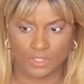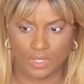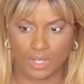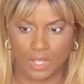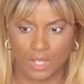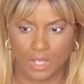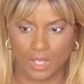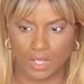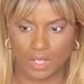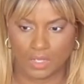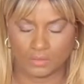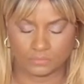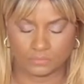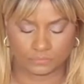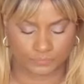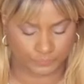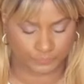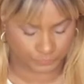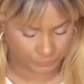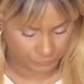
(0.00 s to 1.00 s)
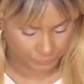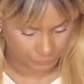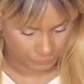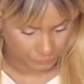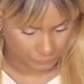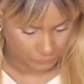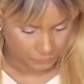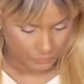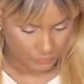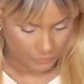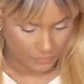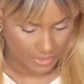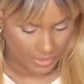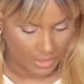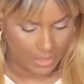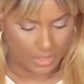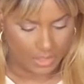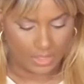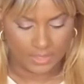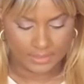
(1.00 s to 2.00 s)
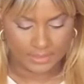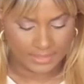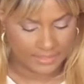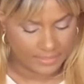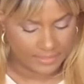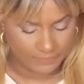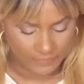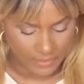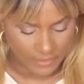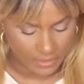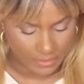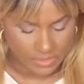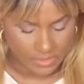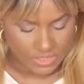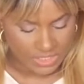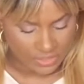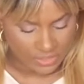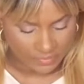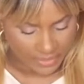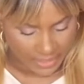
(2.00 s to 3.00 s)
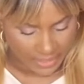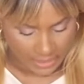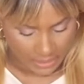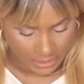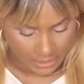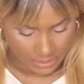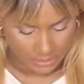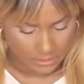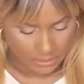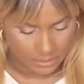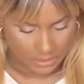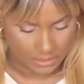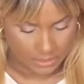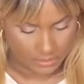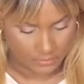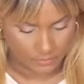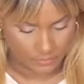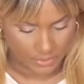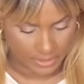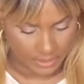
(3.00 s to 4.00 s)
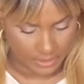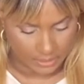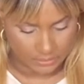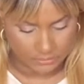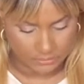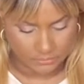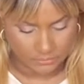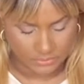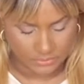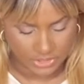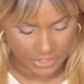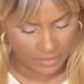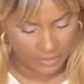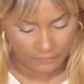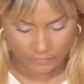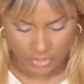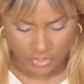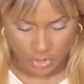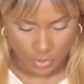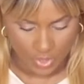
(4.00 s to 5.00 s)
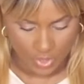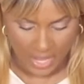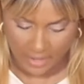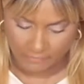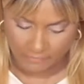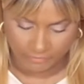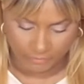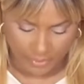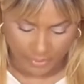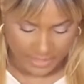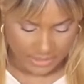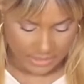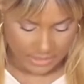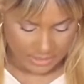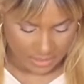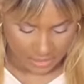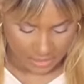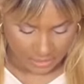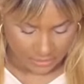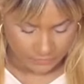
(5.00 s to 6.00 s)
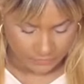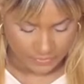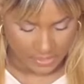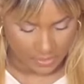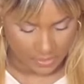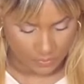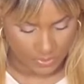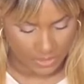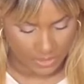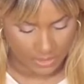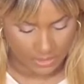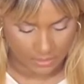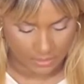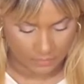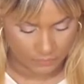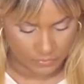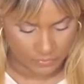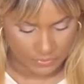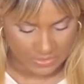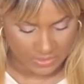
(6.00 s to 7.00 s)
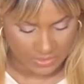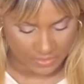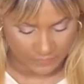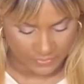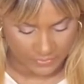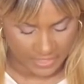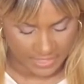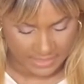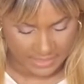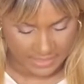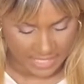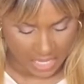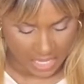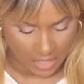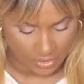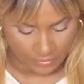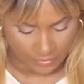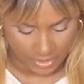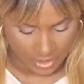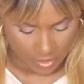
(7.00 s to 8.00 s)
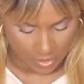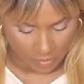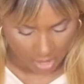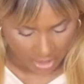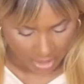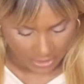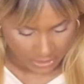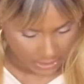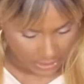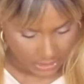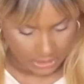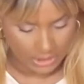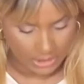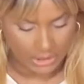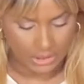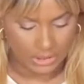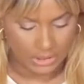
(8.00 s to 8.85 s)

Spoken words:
um, that the video is great. I don't want to give you halfway stuff. I don't want to give you stuff that's not great quality